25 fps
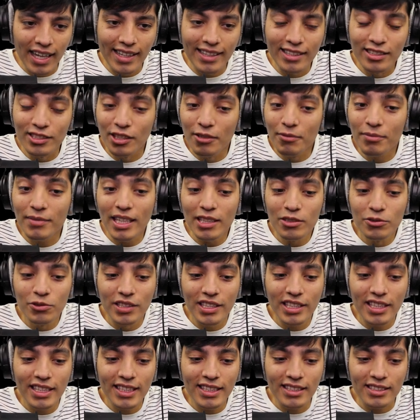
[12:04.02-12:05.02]
I assume that's
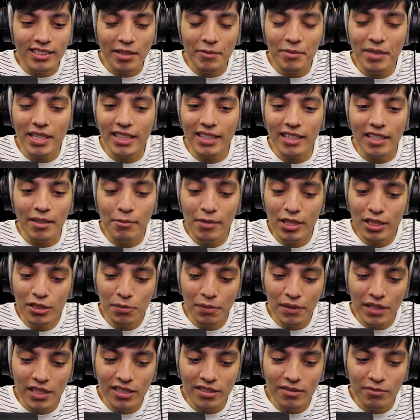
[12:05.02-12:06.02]
what it is. I mean, it
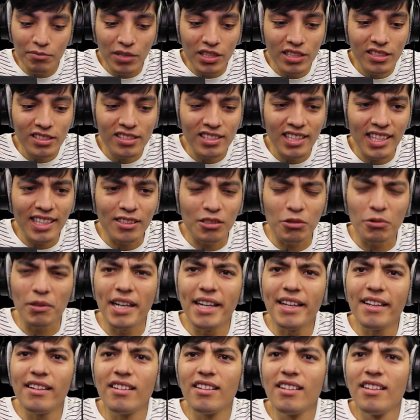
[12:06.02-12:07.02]
makes pretty much sense,
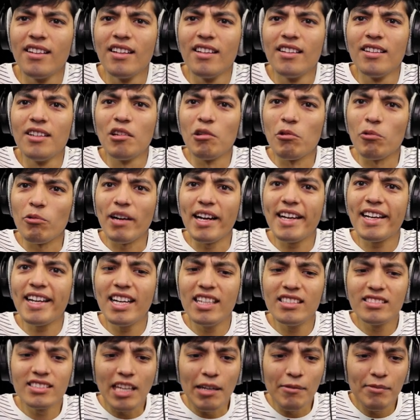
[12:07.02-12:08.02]
right? Right,
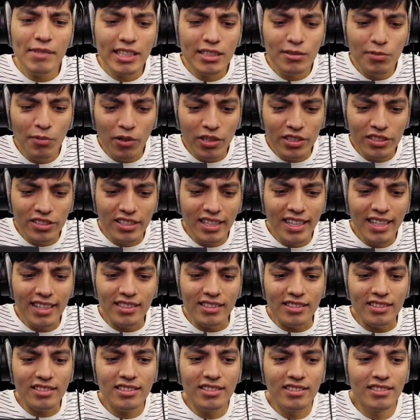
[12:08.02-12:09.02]
guys? That makes more
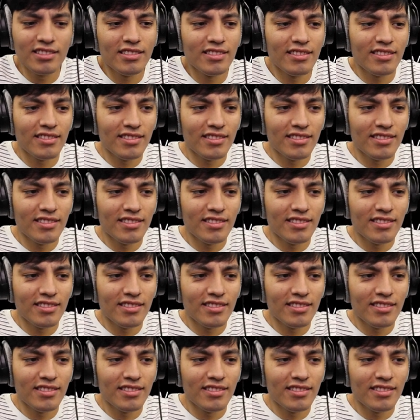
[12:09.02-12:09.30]
sense.